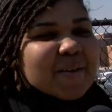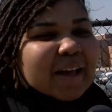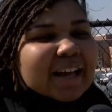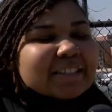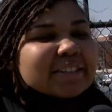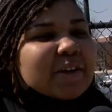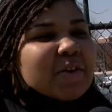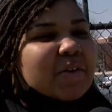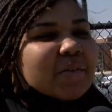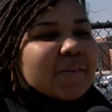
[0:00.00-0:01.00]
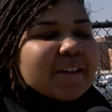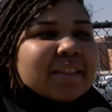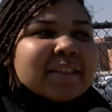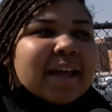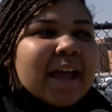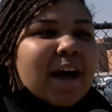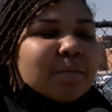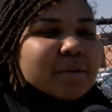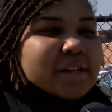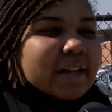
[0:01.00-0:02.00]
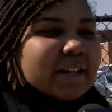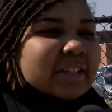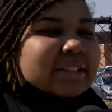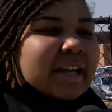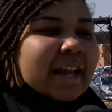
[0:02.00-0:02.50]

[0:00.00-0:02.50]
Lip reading: because one, they help protect us,